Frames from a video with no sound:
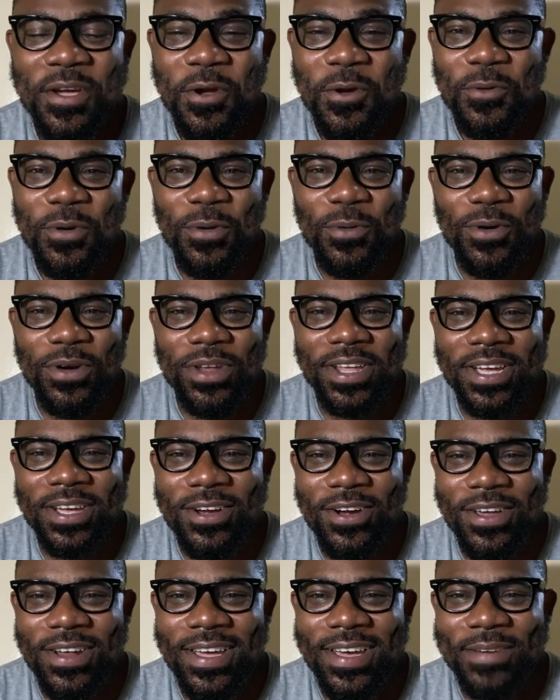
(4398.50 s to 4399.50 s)
We want
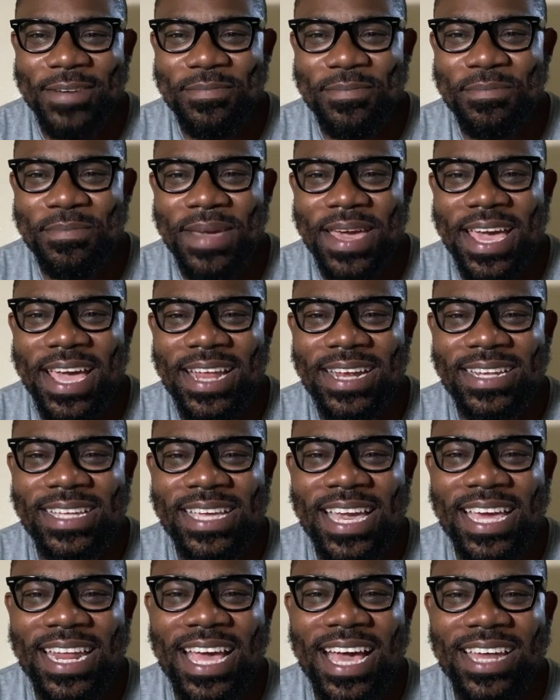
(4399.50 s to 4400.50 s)
to man,
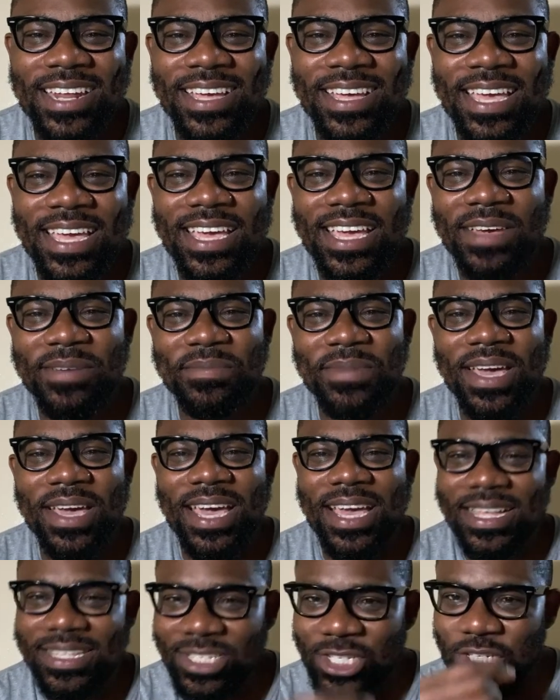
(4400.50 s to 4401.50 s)
get out of here,
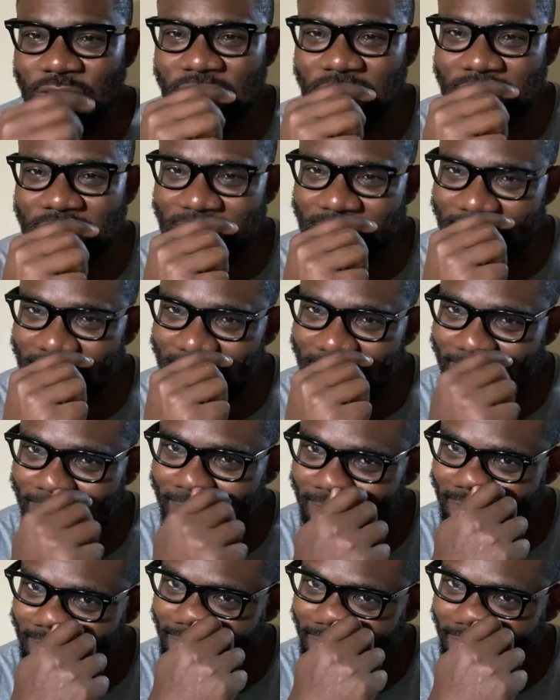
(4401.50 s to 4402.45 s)
man. Shit.